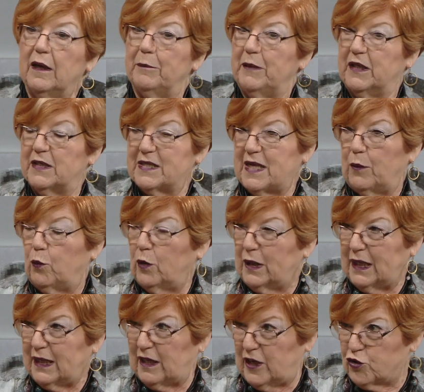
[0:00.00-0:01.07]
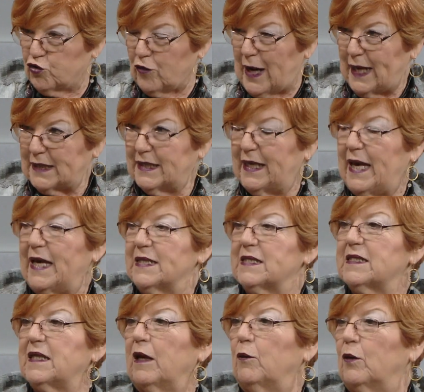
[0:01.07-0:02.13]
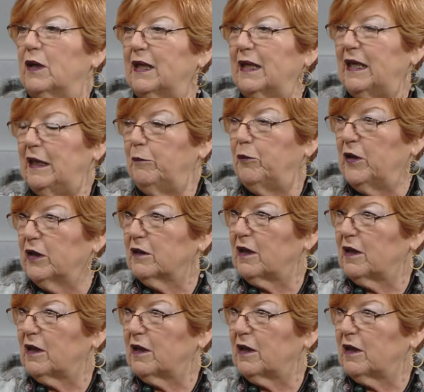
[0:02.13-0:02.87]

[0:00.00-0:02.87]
because they want to attract guests, they want to keep their